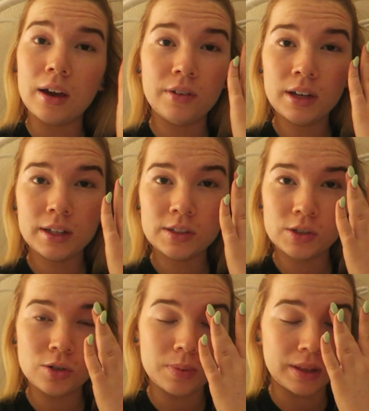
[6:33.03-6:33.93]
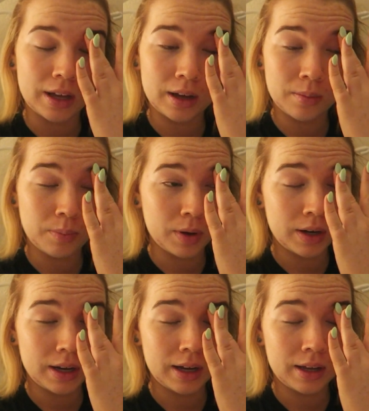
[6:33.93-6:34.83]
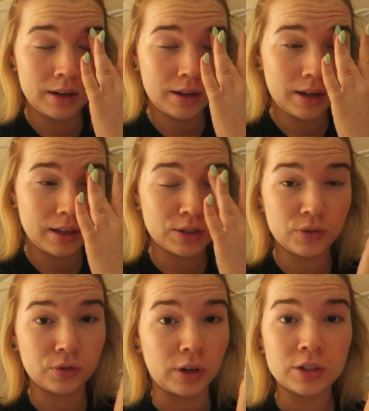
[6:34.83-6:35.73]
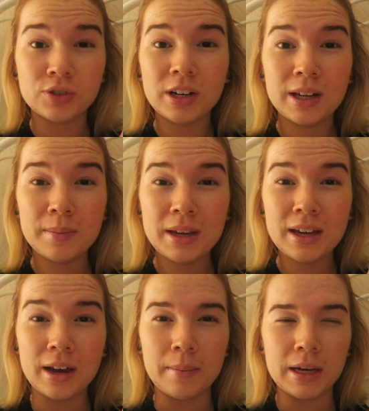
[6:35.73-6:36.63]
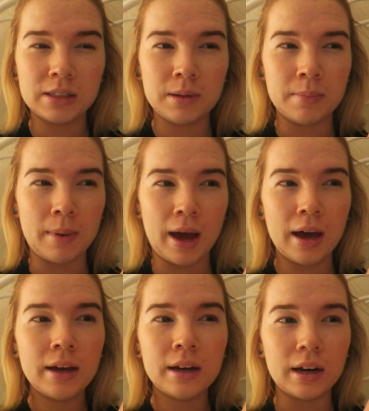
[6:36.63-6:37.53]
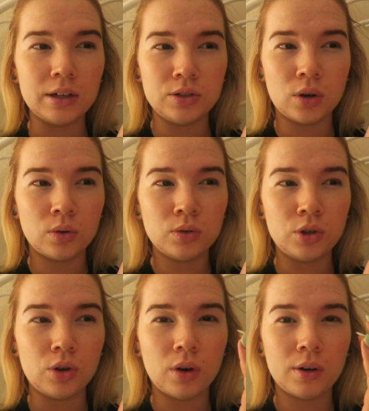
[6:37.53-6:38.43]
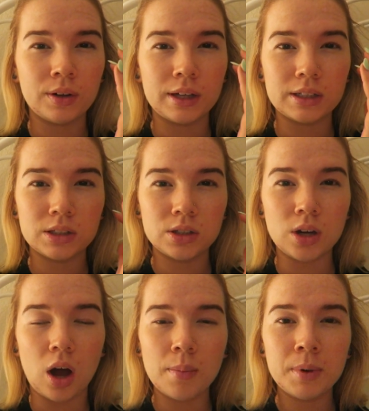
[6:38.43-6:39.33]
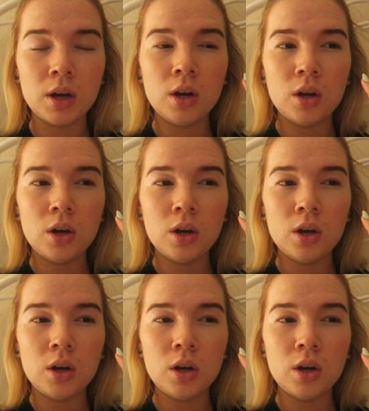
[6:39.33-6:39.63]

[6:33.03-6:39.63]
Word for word: I feel like it's a stupid thing, but it's frustrating me, and it makes me mad, and I don't know how to, like, stop